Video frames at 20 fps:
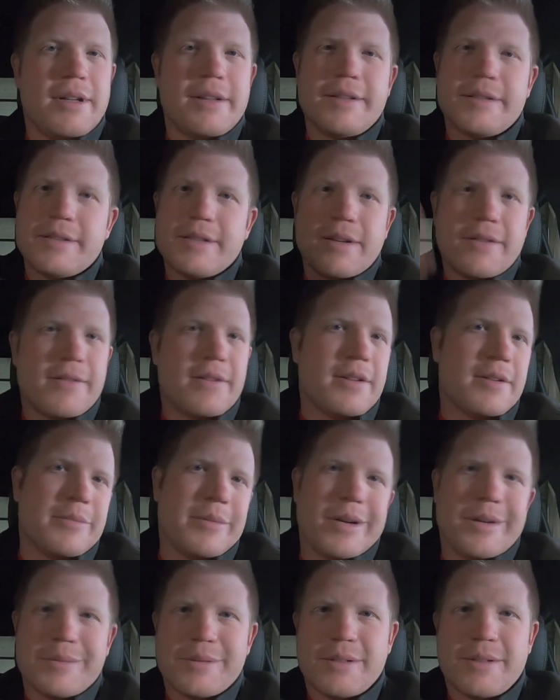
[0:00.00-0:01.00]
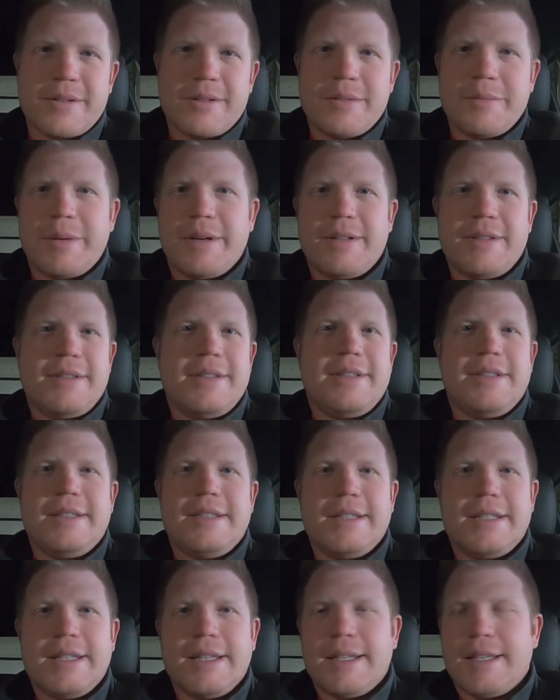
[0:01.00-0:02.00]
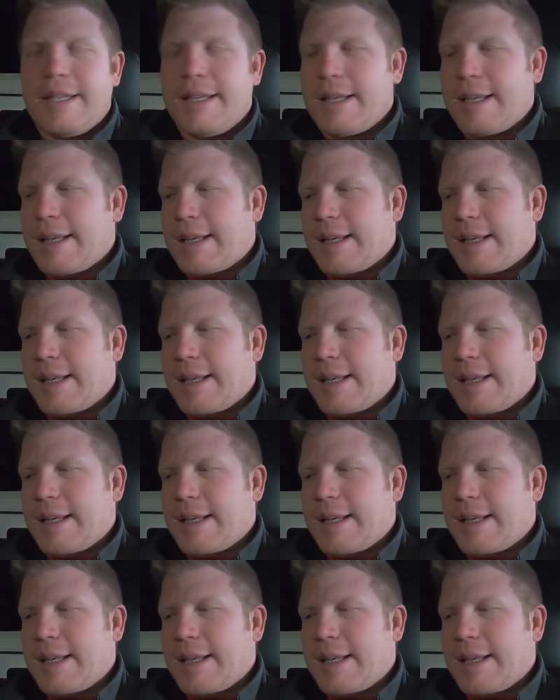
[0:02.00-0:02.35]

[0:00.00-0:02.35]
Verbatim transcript: all the stuff that the moms know about that you need to get.